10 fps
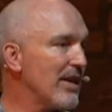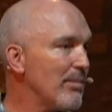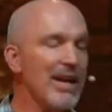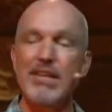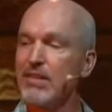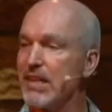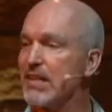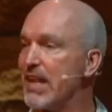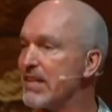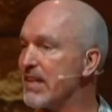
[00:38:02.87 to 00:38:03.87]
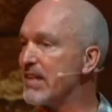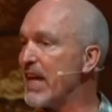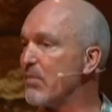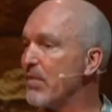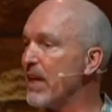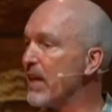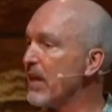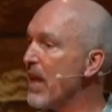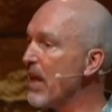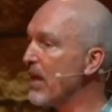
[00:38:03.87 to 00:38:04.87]
basically says the same thing.
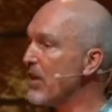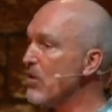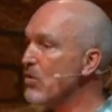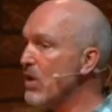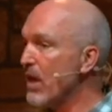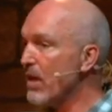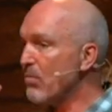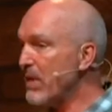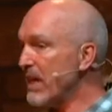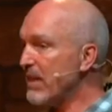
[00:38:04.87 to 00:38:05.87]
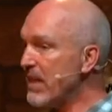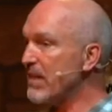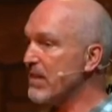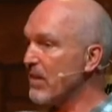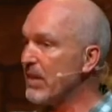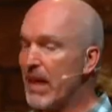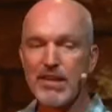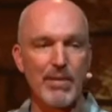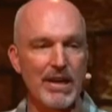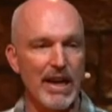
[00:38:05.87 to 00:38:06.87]
You meet these certain
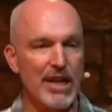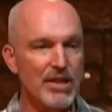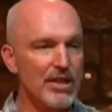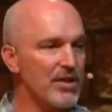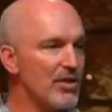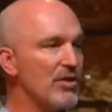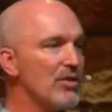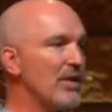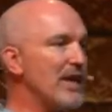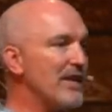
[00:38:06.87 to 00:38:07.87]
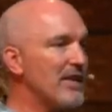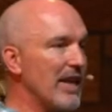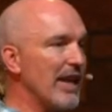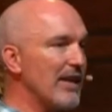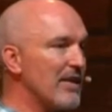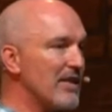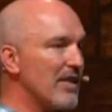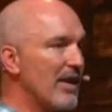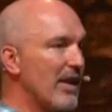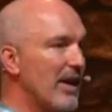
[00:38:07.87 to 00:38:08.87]
expectations, you do these things,
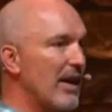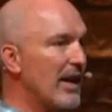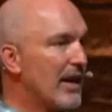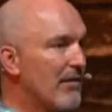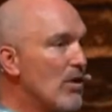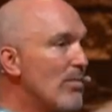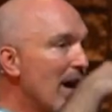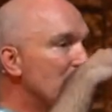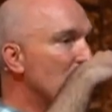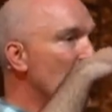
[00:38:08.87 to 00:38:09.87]
and if you measure